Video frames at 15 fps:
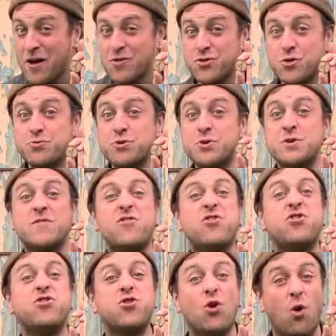the rune of
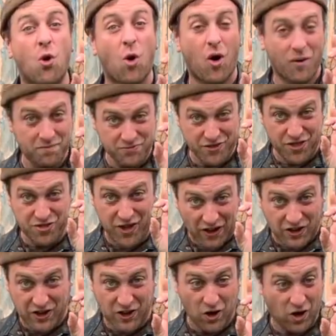Thor, the
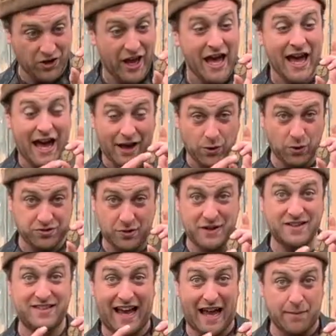thunder god, and also
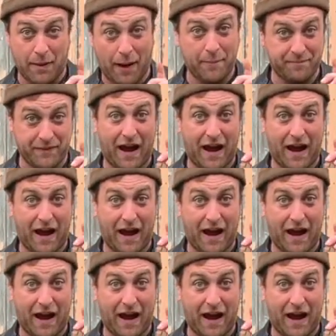his hammer.